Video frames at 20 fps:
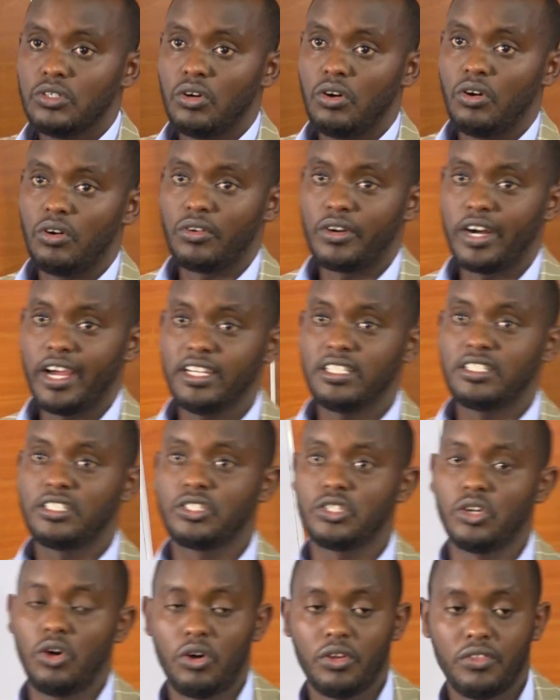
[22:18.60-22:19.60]
All right,
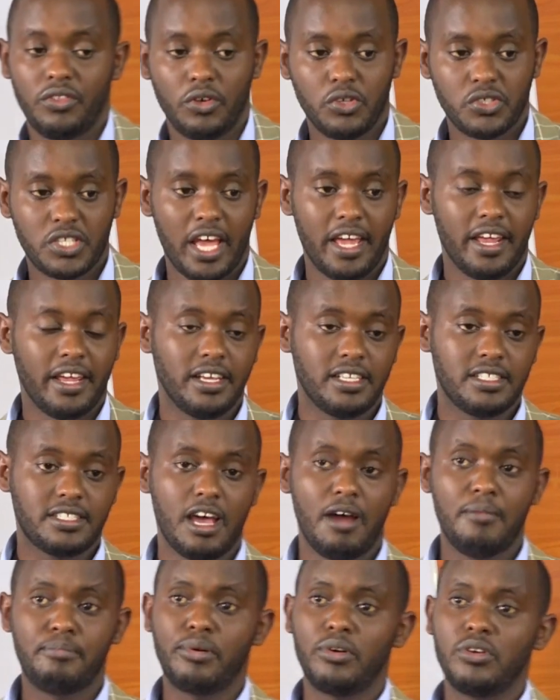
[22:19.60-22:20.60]
so those are
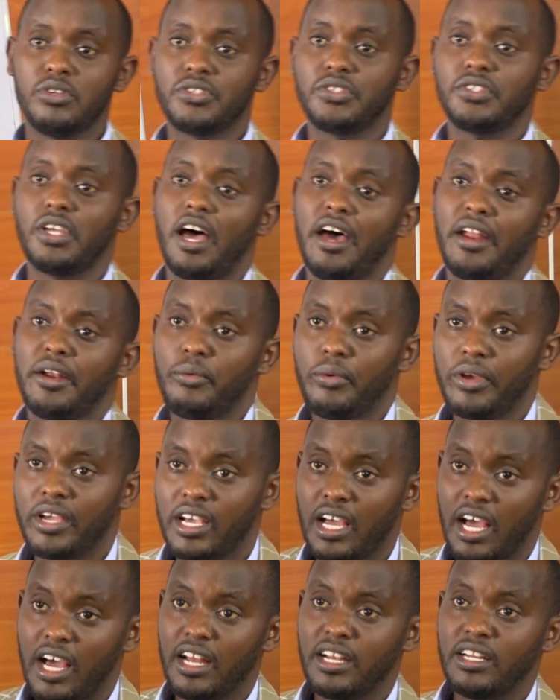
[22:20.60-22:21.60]
examples, and we
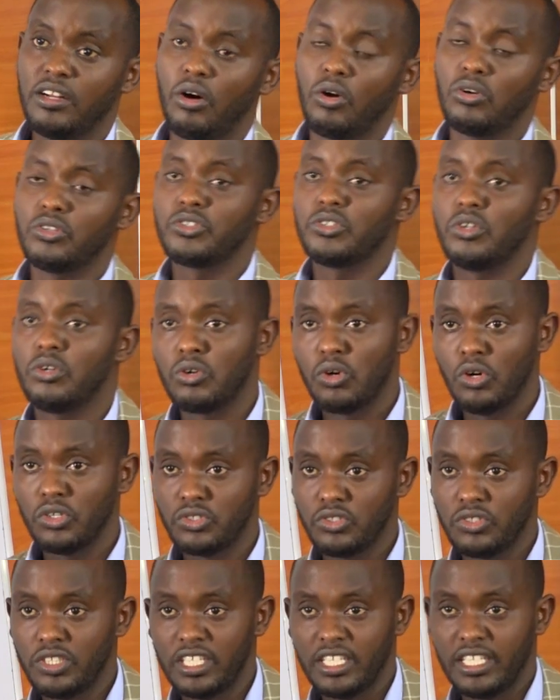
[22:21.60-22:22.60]
can also go
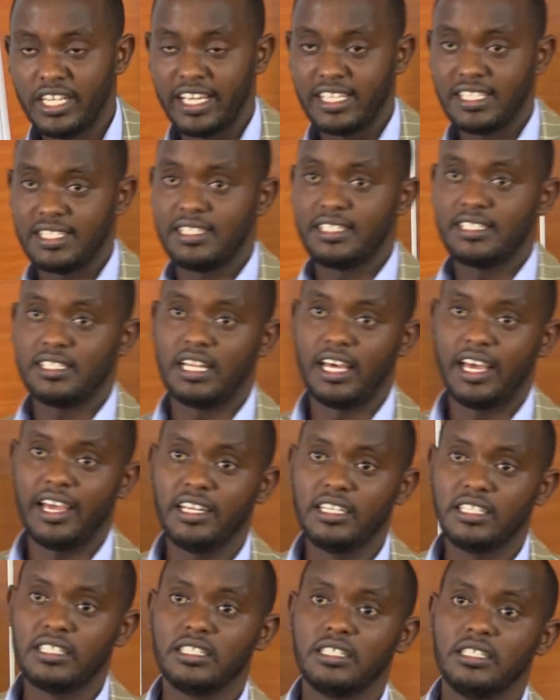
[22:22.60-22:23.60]
to the next
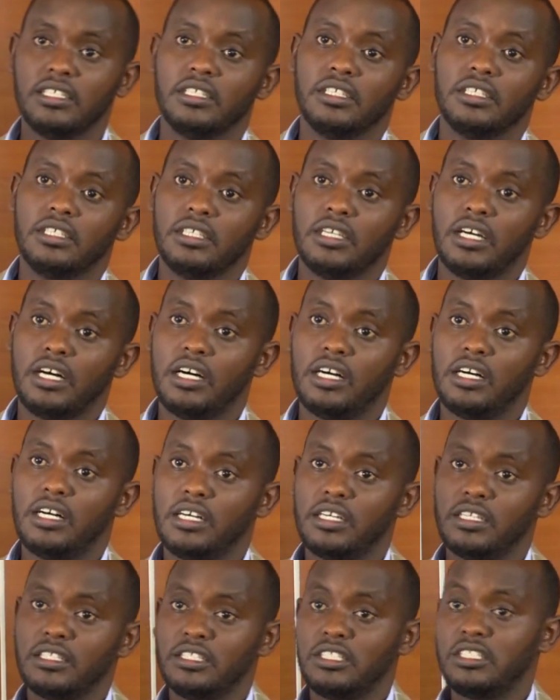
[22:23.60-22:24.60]
slide.
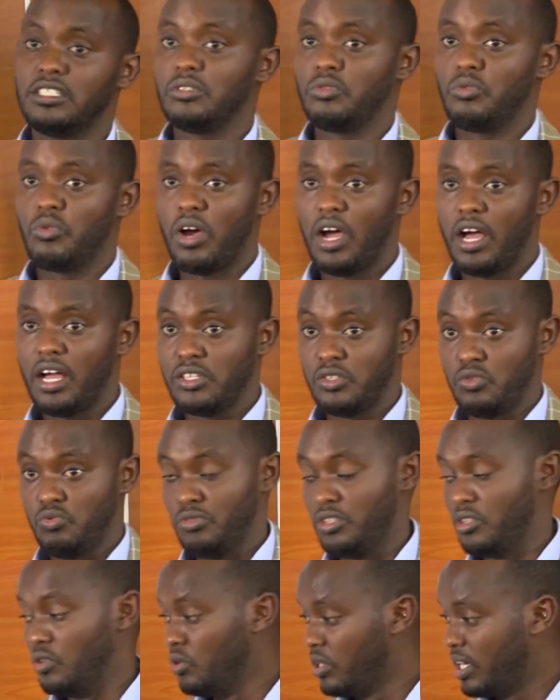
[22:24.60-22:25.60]
And as
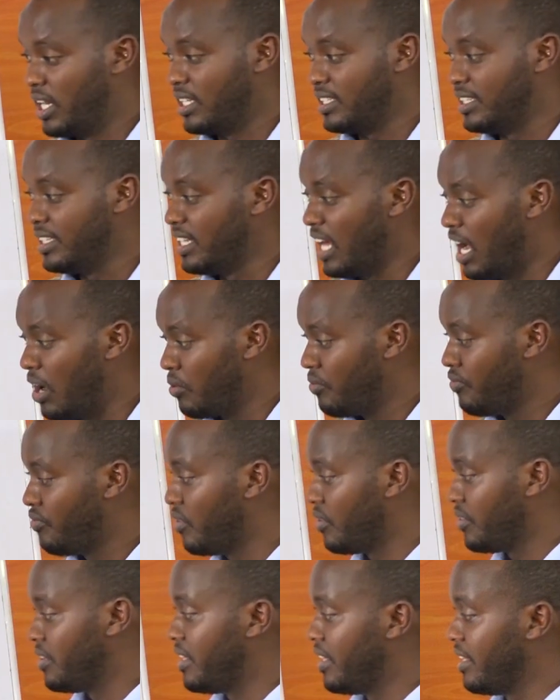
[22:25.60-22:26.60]
we look at now
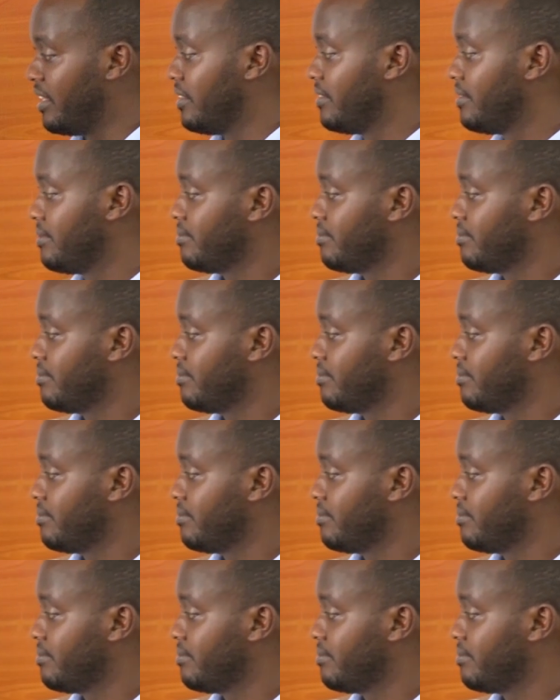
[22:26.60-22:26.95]
for the